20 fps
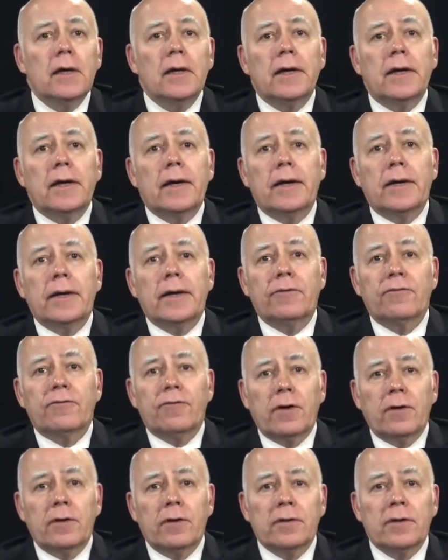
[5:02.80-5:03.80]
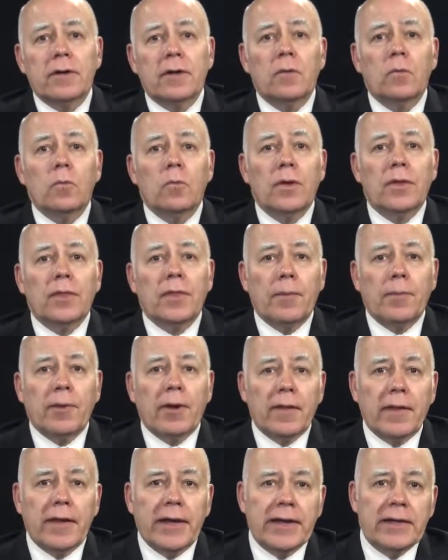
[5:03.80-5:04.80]
uh, in Fredericton with
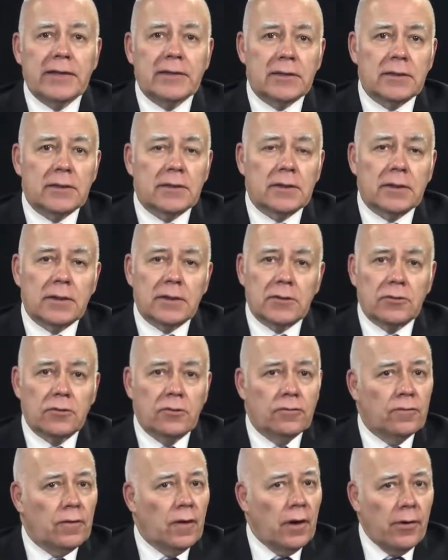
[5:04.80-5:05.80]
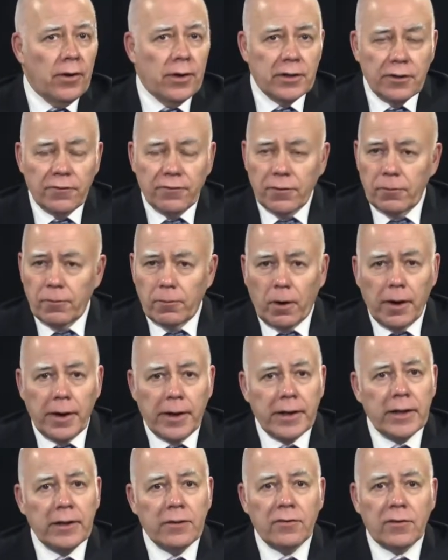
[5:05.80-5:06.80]
MLAs in uh, two very different
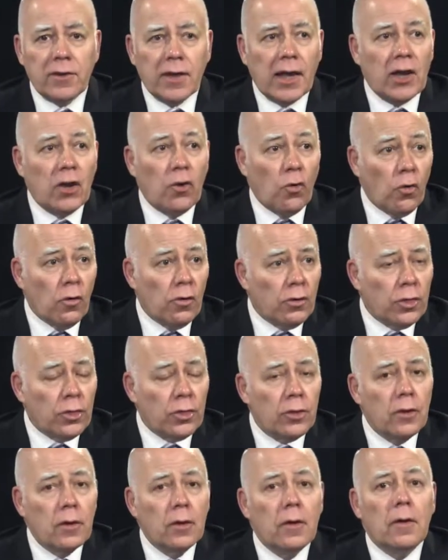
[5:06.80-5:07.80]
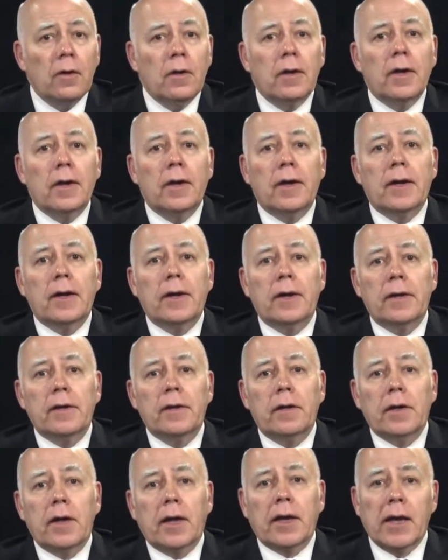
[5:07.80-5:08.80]
ridings, Kent North, uh,
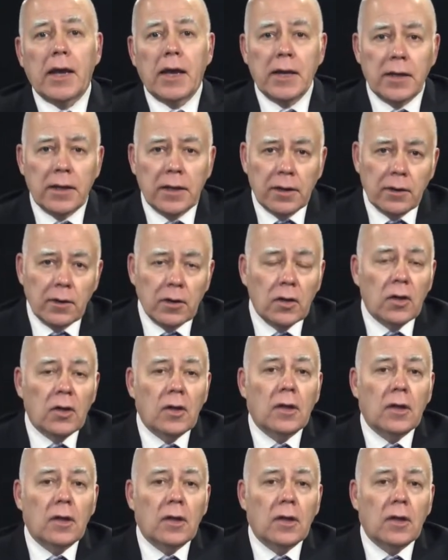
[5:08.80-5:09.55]
young Acadian,